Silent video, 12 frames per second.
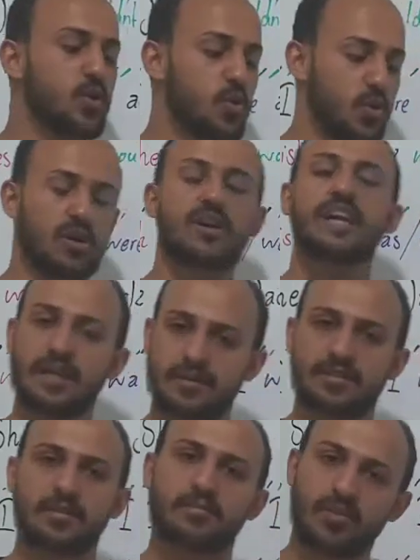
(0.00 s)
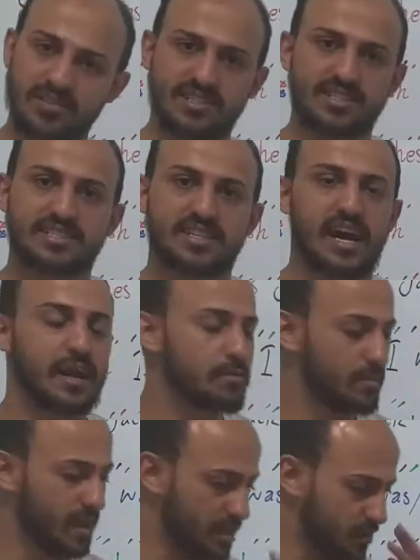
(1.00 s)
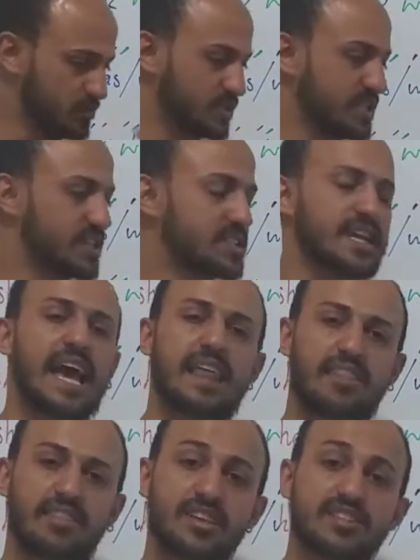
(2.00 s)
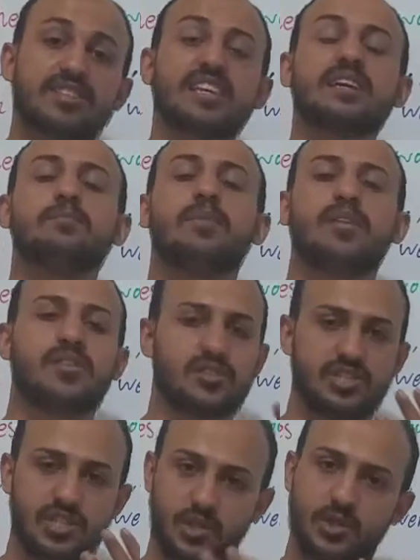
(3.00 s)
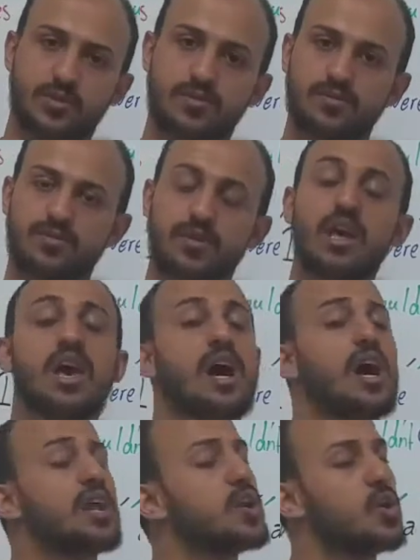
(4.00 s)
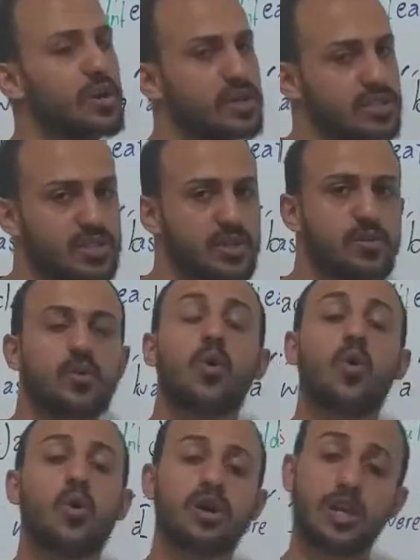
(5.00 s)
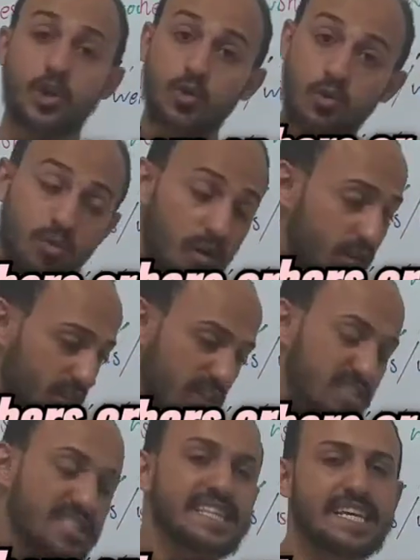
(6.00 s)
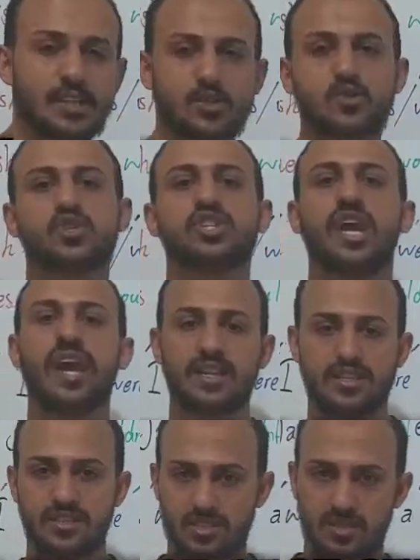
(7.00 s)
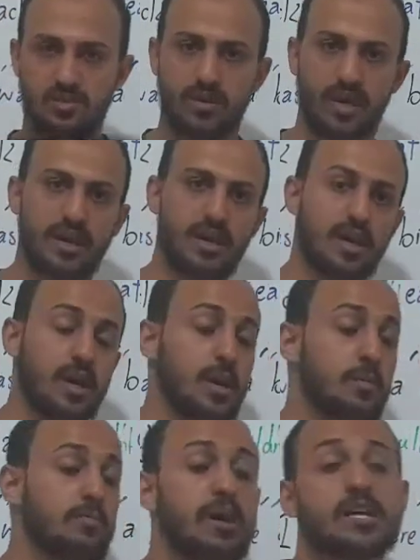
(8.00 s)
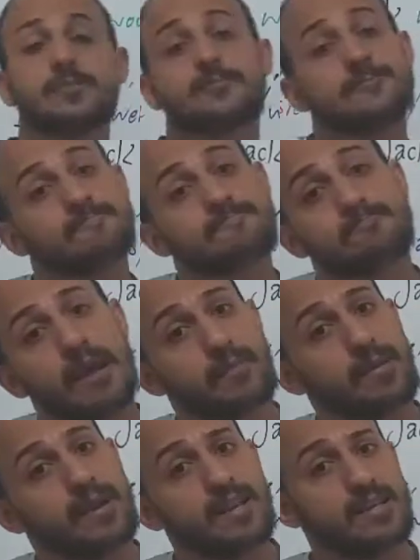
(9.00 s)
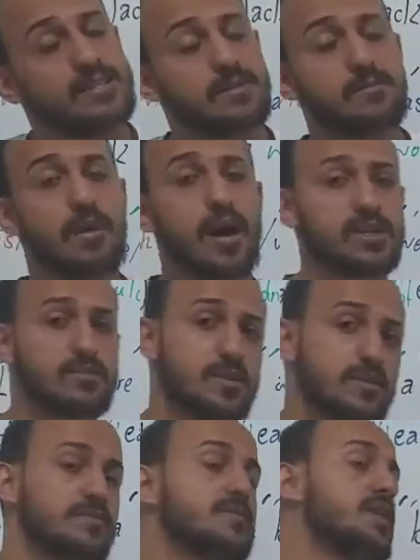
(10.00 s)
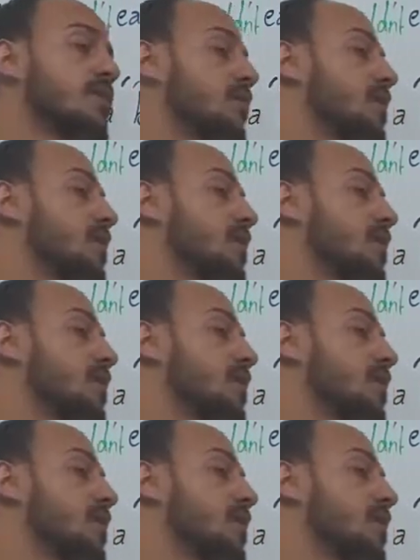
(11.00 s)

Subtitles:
or in the present time, and you see it and this thing bothers you, annoys you, or you want this thing to change, okay? But maybe it is impossible. All